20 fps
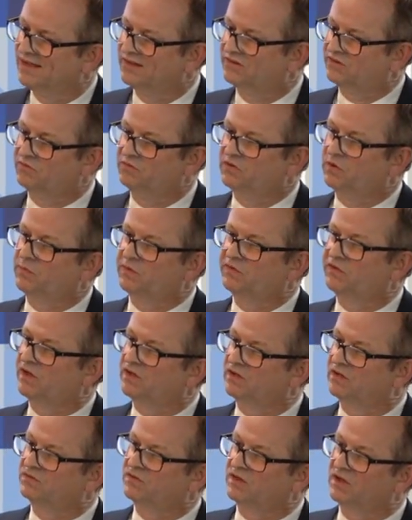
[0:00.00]

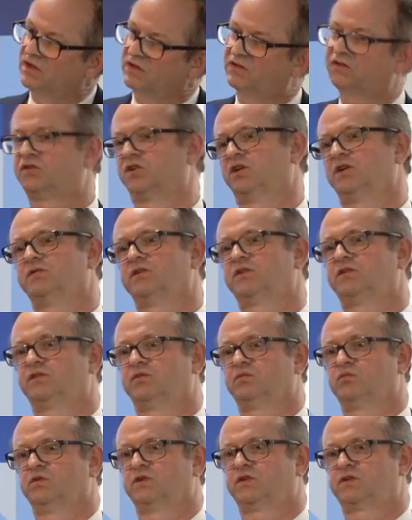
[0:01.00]
70% of the Earth's
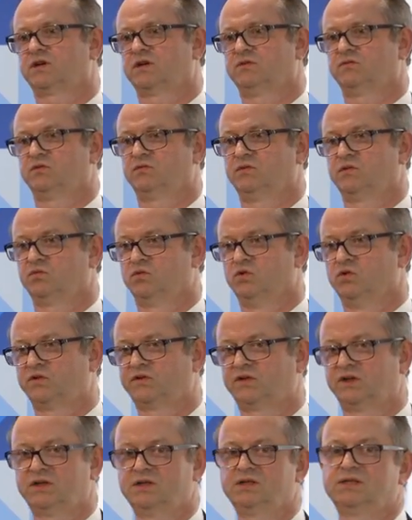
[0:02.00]
surface was covered with
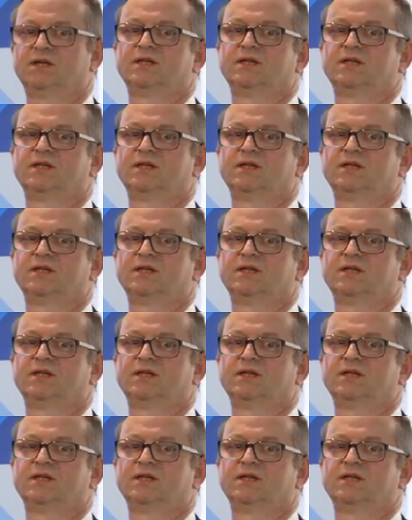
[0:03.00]
water,